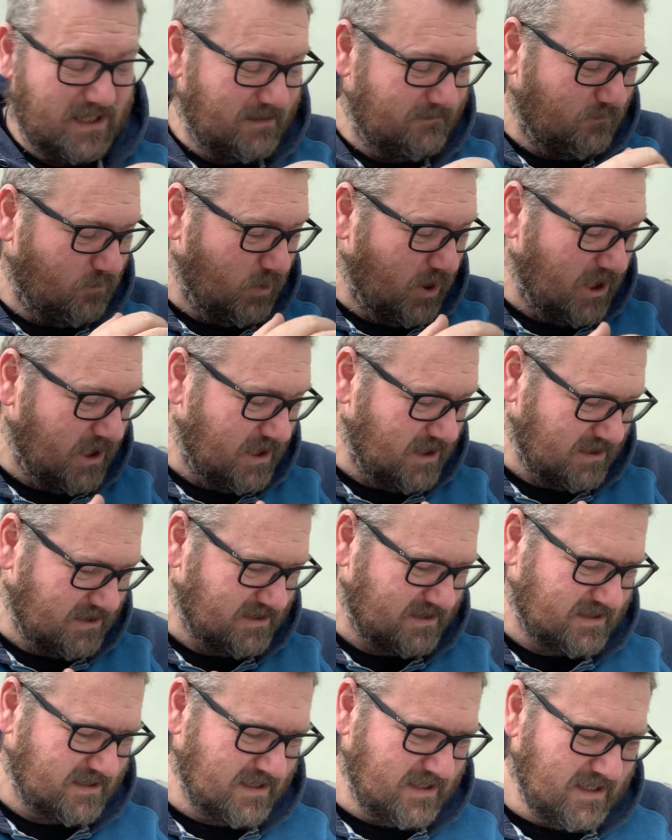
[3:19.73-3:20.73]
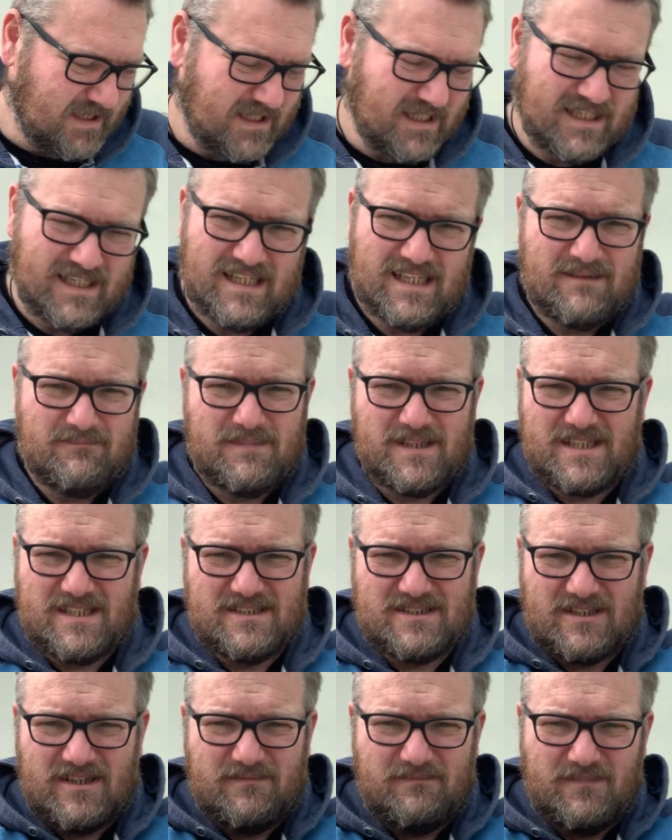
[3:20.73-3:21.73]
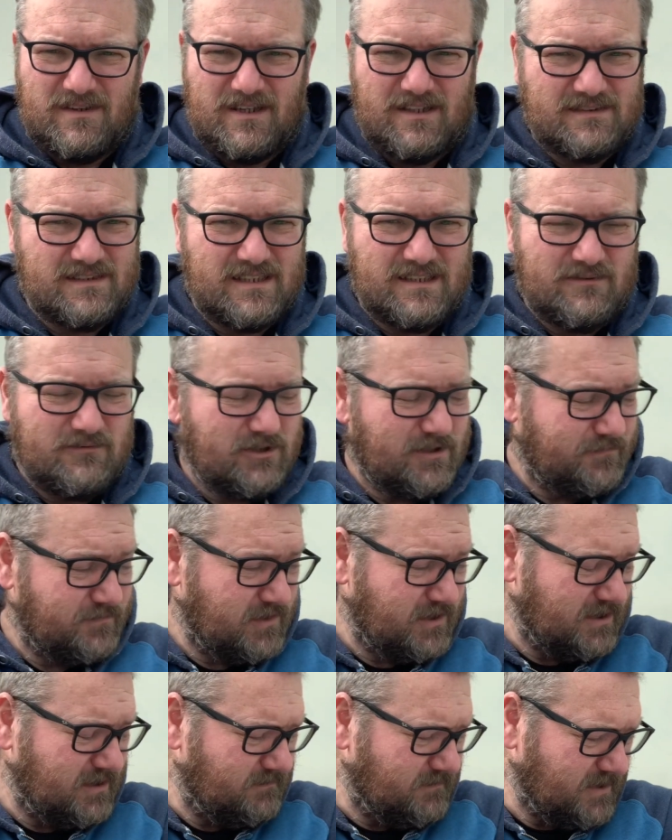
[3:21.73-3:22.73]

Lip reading: works, because I don't know what I've done,